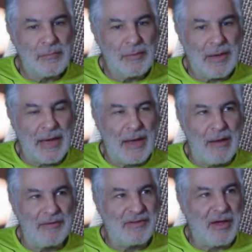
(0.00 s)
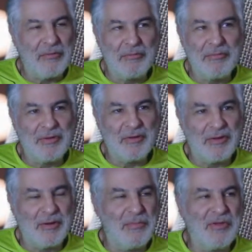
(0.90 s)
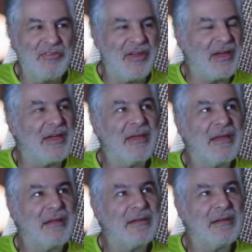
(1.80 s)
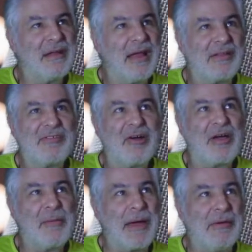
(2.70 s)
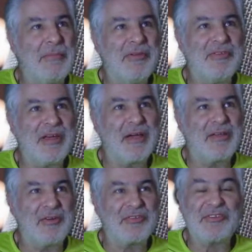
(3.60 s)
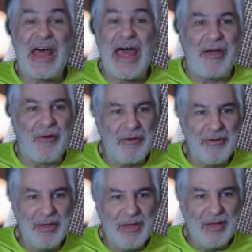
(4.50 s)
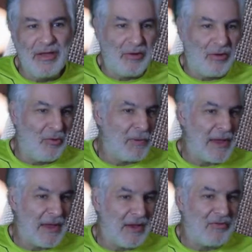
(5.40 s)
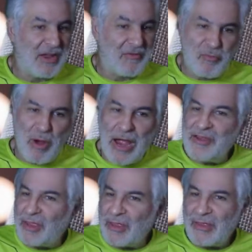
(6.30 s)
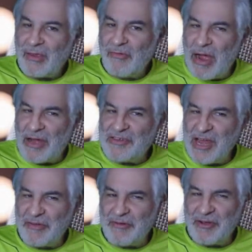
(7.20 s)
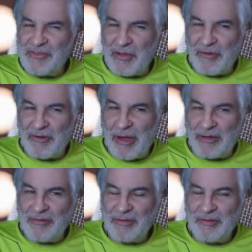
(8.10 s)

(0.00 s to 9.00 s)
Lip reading: Yeah. So your music. Let's talk about your music, your style. You play. You said rock genre. Is that correct?